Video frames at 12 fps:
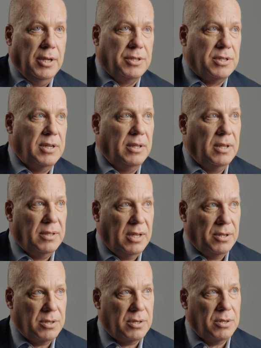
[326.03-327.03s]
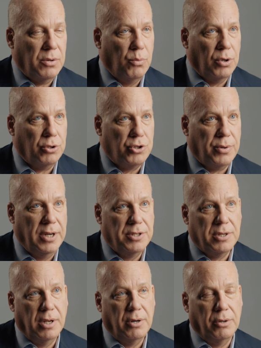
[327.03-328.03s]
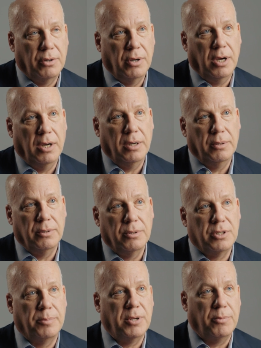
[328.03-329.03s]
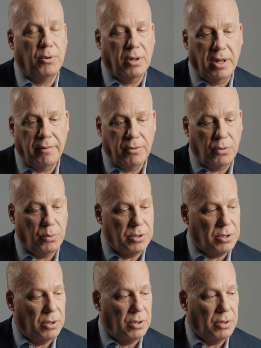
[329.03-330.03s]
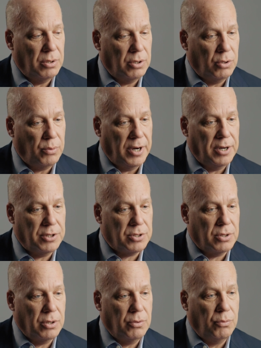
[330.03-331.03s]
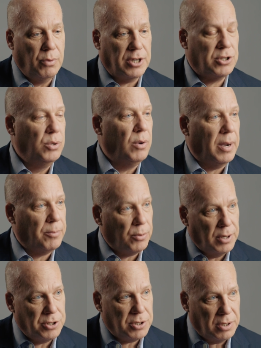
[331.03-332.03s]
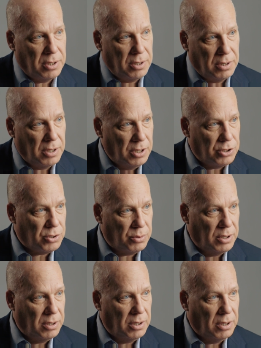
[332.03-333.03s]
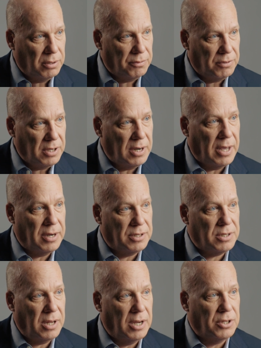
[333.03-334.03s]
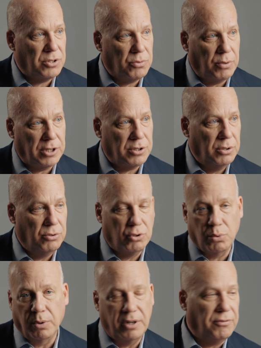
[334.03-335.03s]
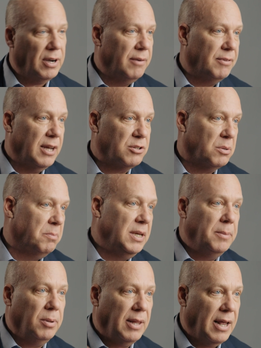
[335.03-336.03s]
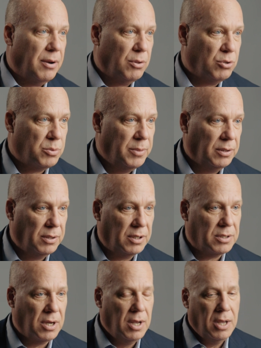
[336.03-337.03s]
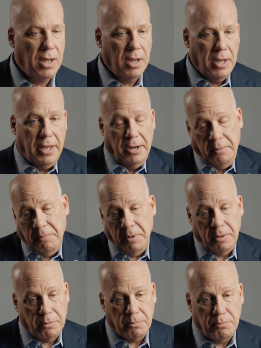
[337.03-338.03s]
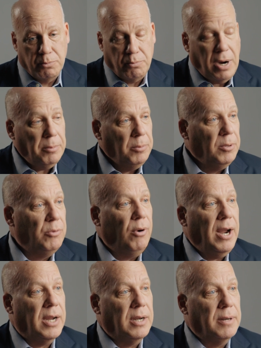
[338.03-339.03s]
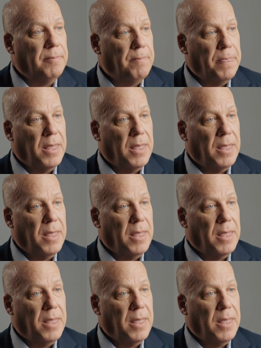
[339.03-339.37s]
It's said that this World Trade Center, September 11th, was the greatest rescue operation in the history of the United States. Rescued 25,000 people out of those buildings, and it probably right.